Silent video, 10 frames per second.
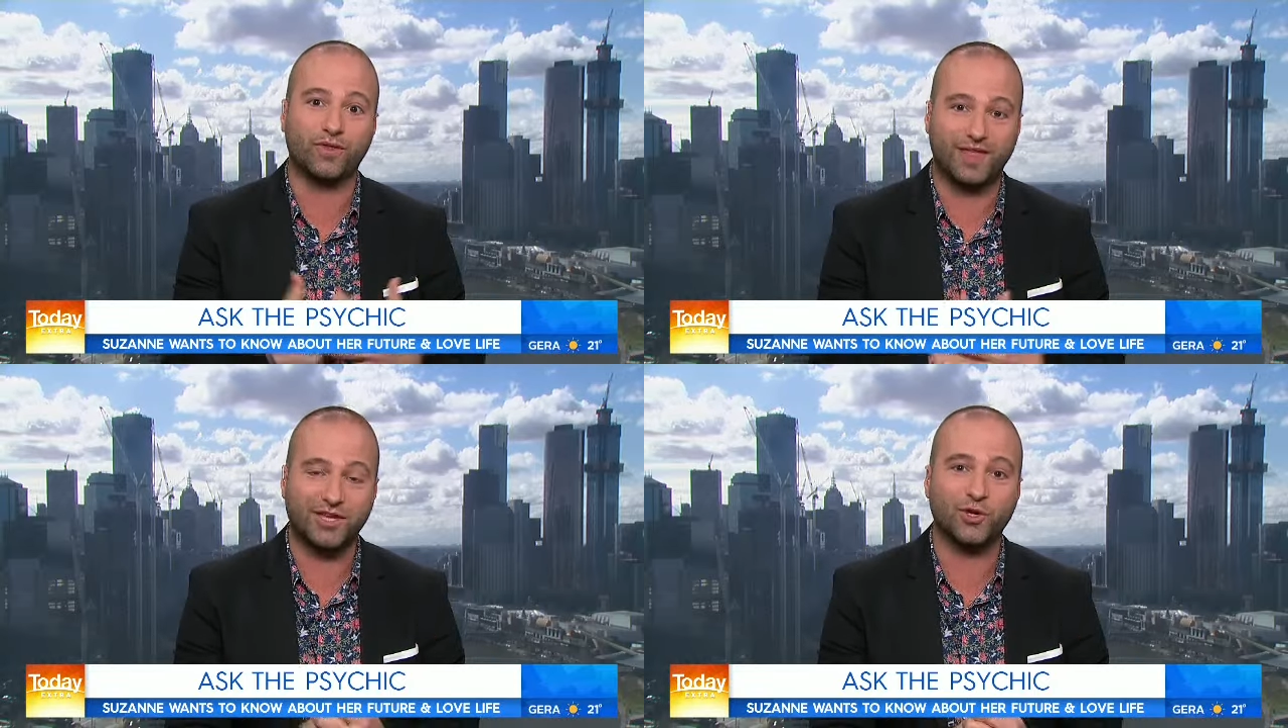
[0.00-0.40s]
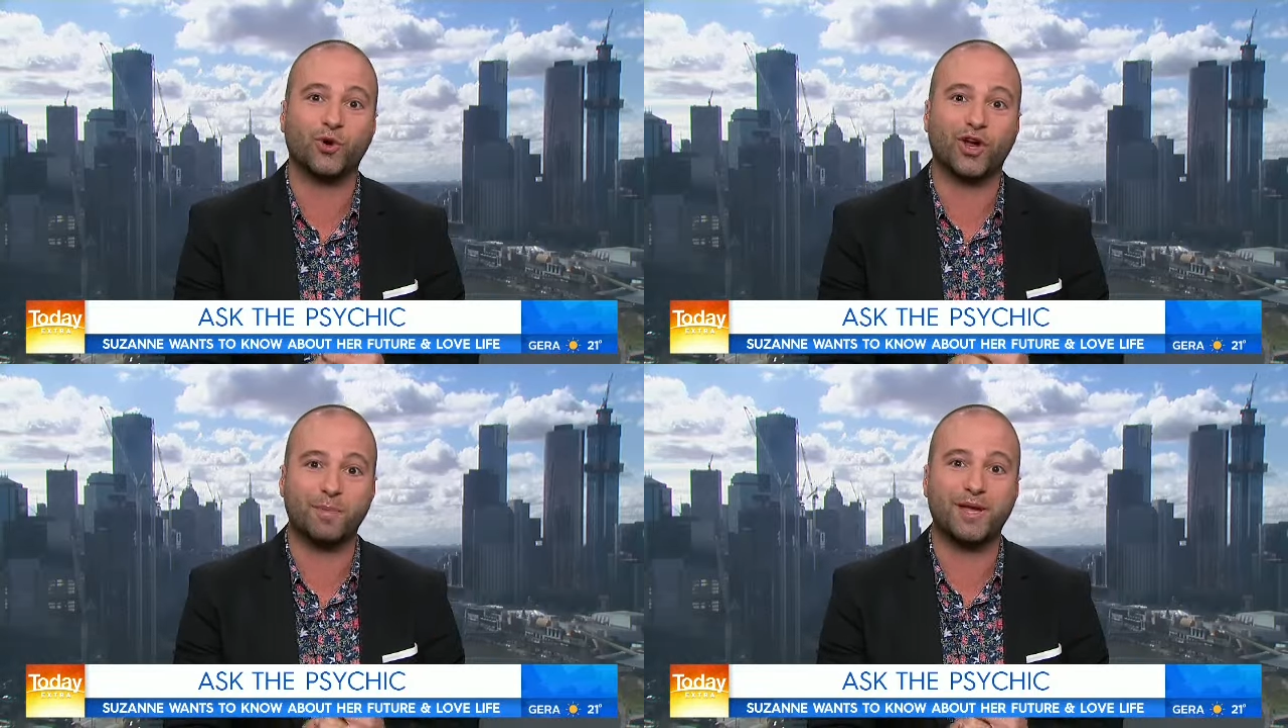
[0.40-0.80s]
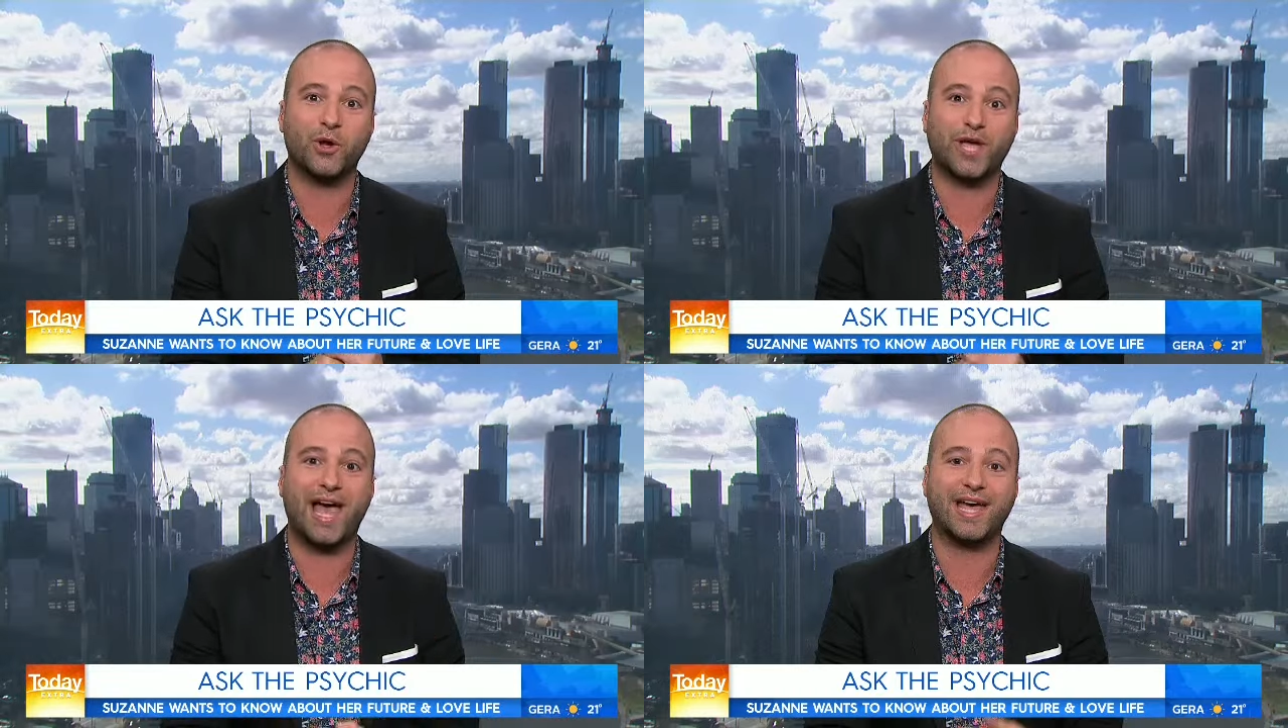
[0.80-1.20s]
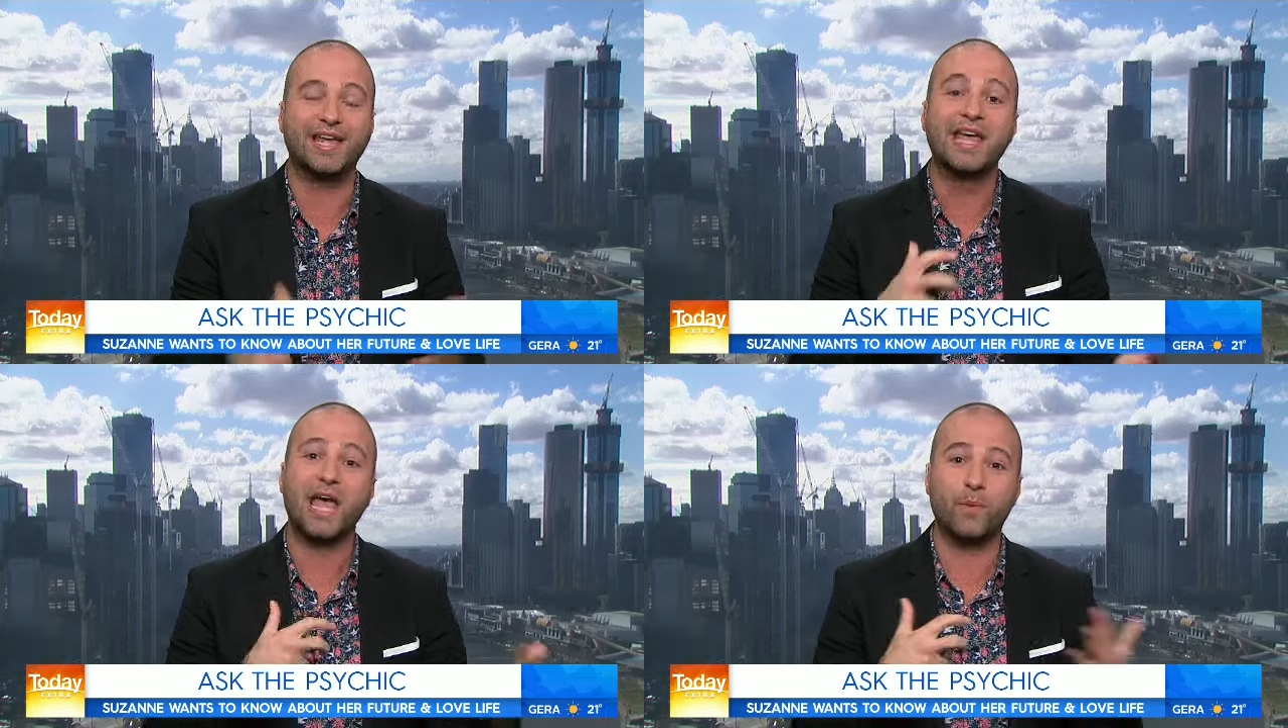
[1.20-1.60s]
that you're going to be okay,
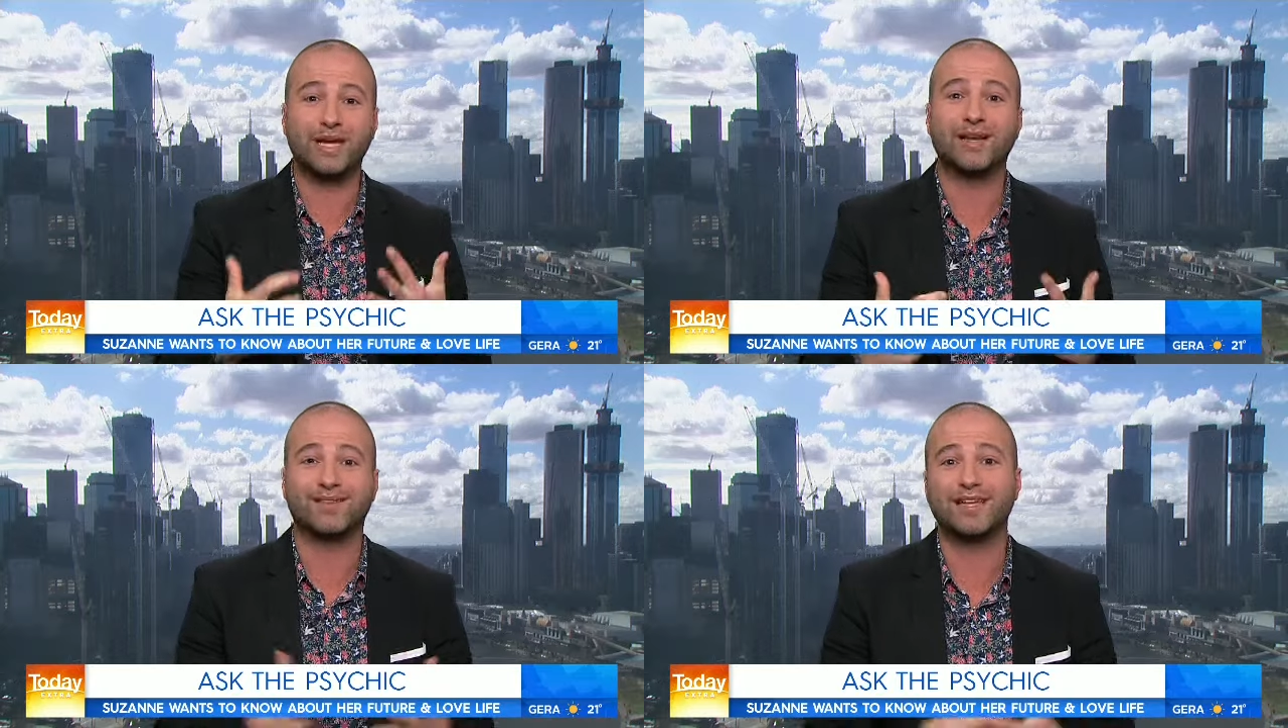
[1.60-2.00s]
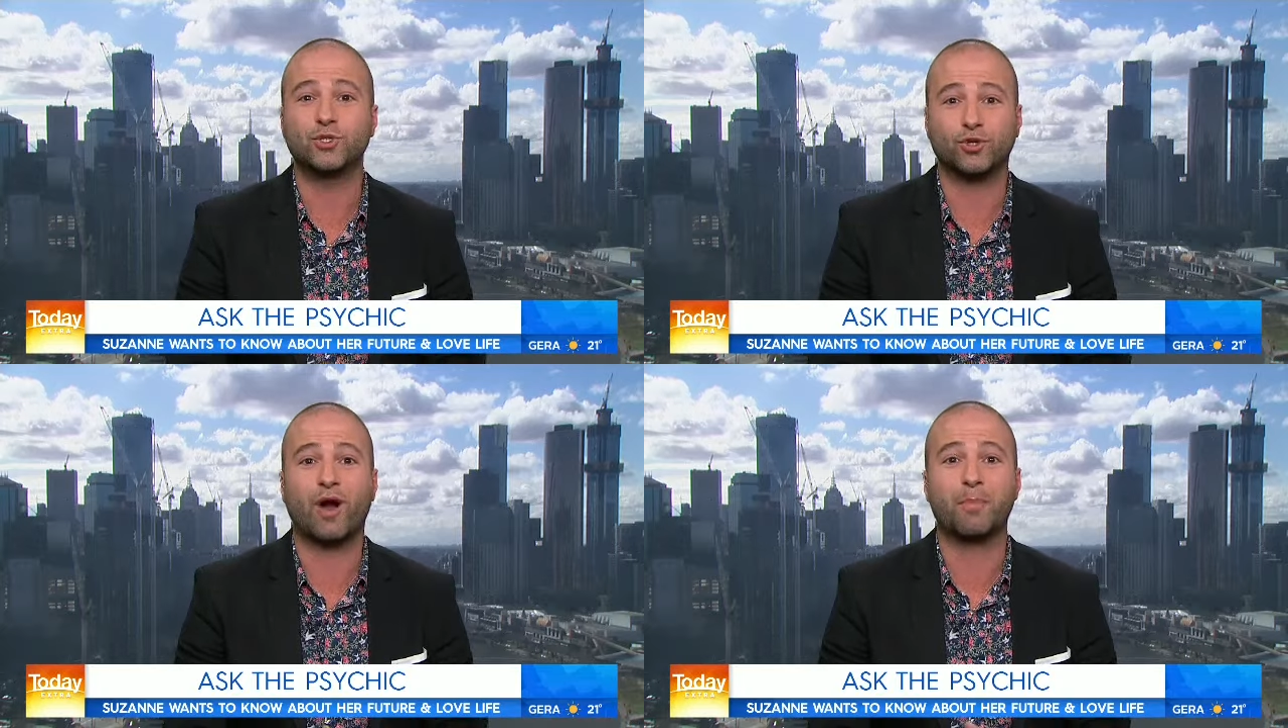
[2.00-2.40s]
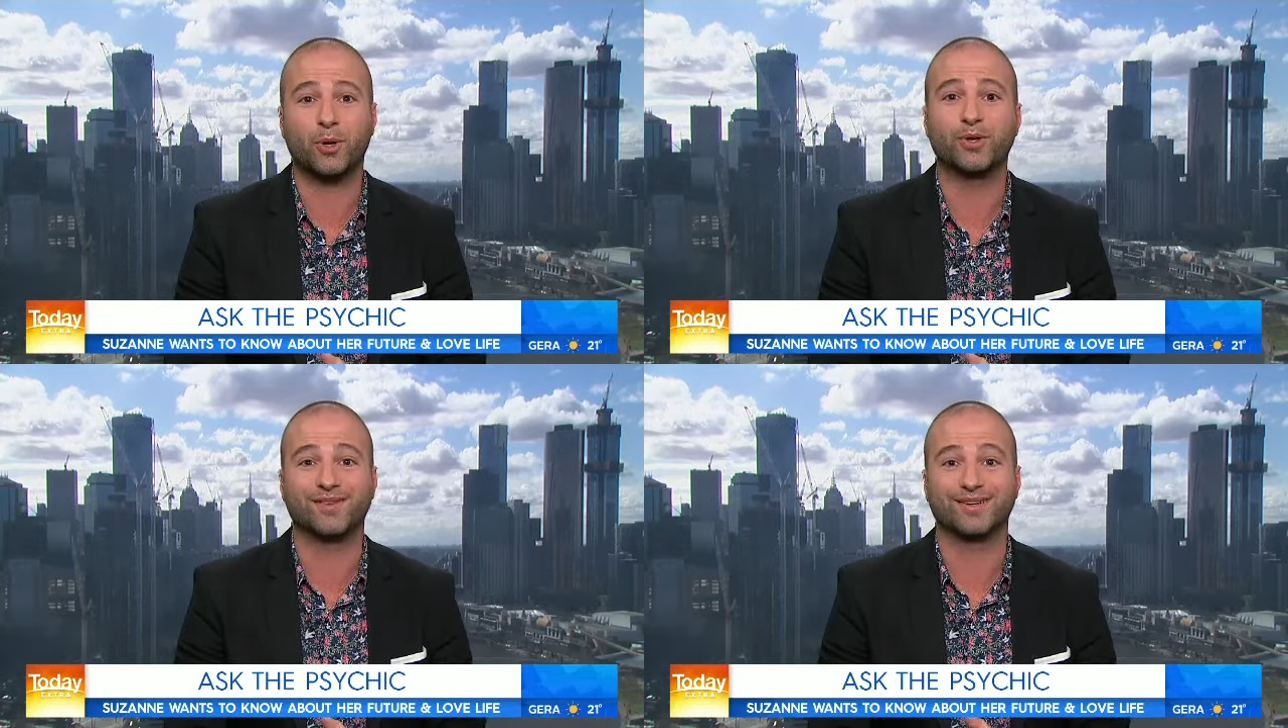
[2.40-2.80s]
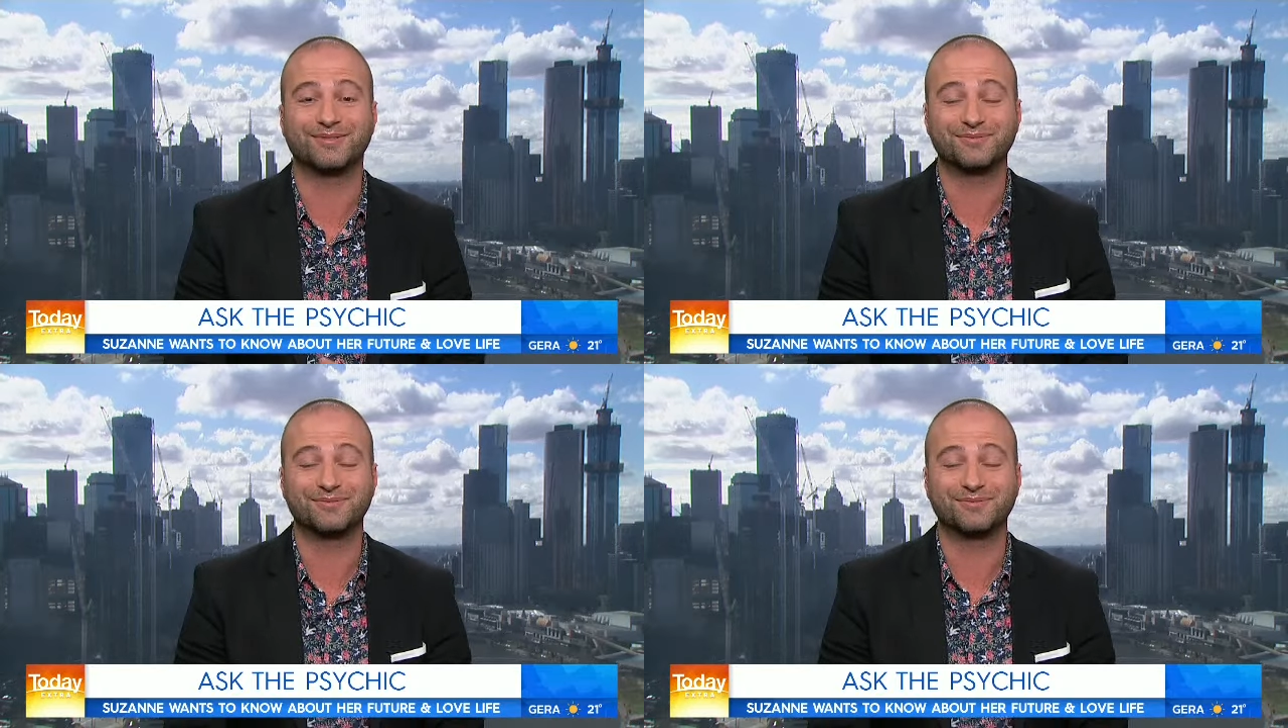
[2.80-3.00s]
and we're going to send you the right person.